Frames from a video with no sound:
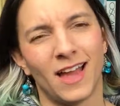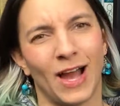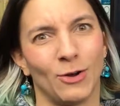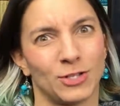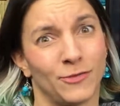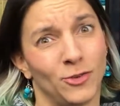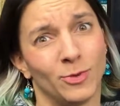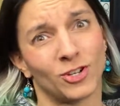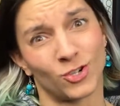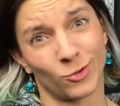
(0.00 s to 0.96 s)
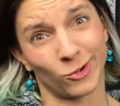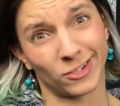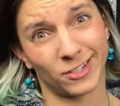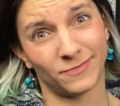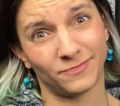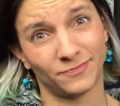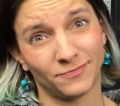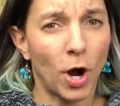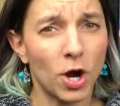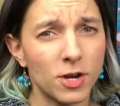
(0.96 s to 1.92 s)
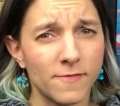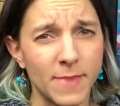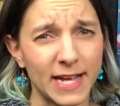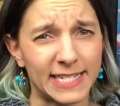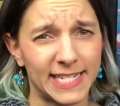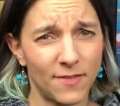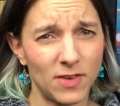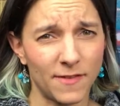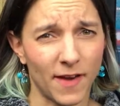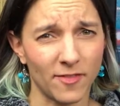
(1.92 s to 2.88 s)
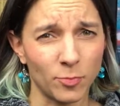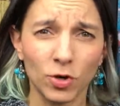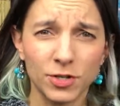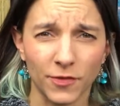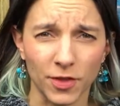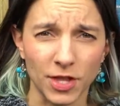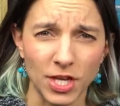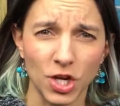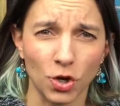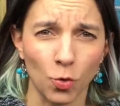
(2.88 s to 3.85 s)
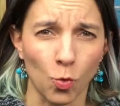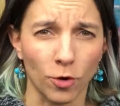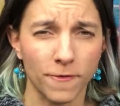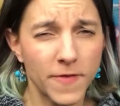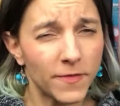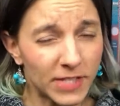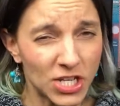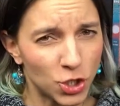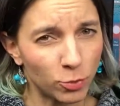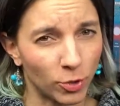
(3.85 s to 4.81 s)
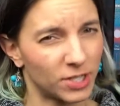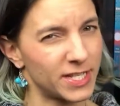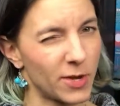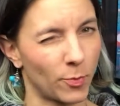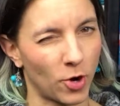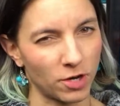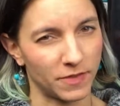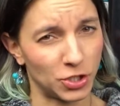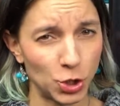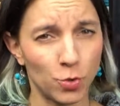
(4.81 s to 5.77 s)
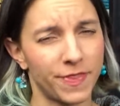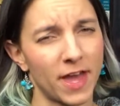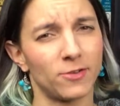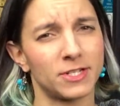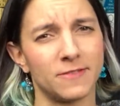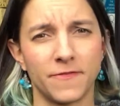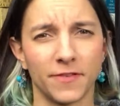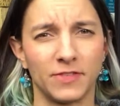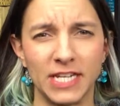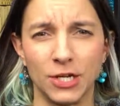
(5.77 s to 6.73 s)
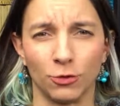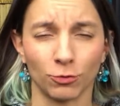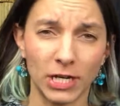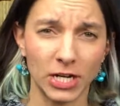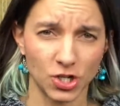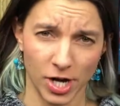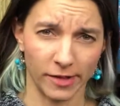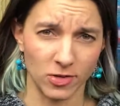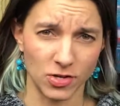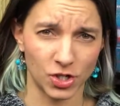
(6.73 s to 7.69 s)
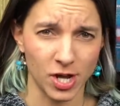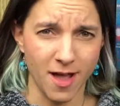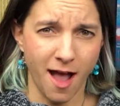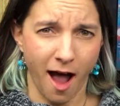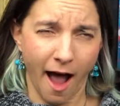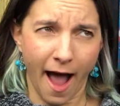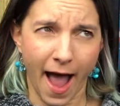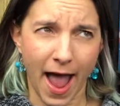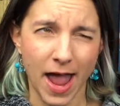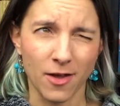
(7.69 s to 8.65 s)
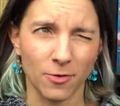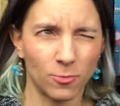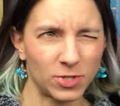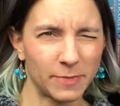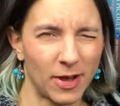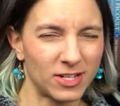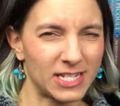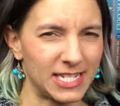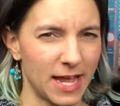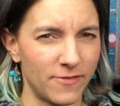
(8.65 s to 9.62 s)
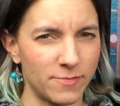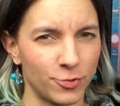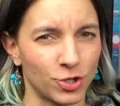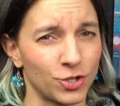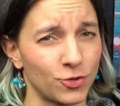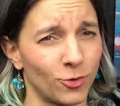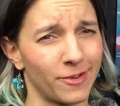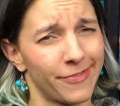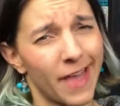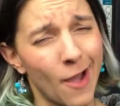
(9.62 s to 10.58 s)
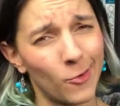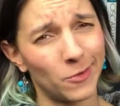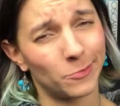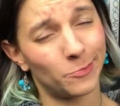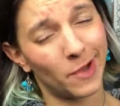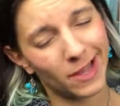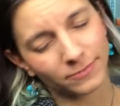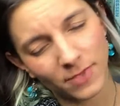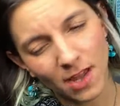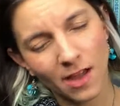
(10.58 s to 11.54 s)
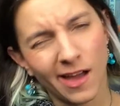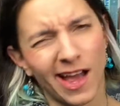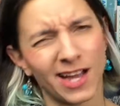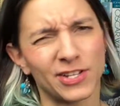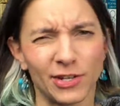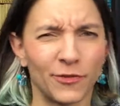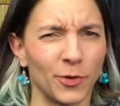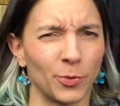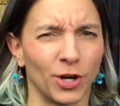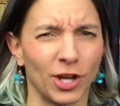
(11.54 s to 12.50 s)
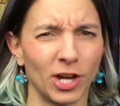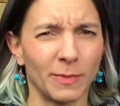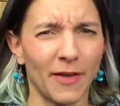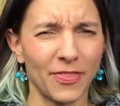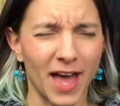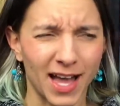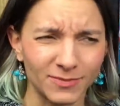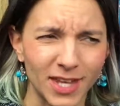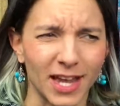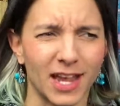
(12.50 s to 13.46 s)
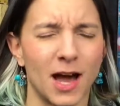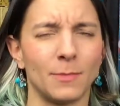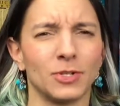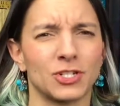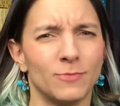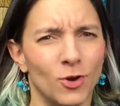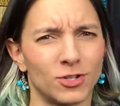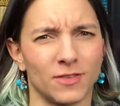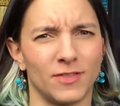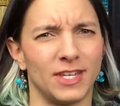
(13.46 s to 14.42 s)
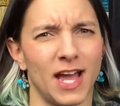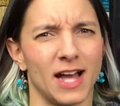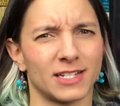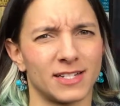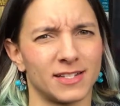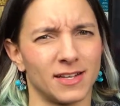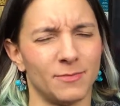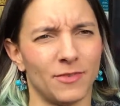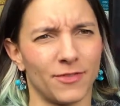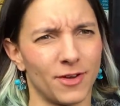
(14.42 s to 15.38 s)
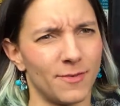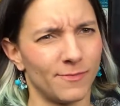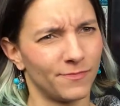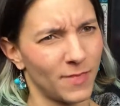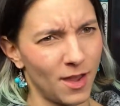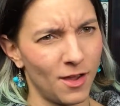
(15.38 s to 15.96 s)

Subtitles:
I was a few books short. Part of my 75 books for the year were 52 books that were part of the 2015 reading challenge. I was about 7 books short on that one, but I still feel pretty good about that. I accomplished most of the tasks. Some of them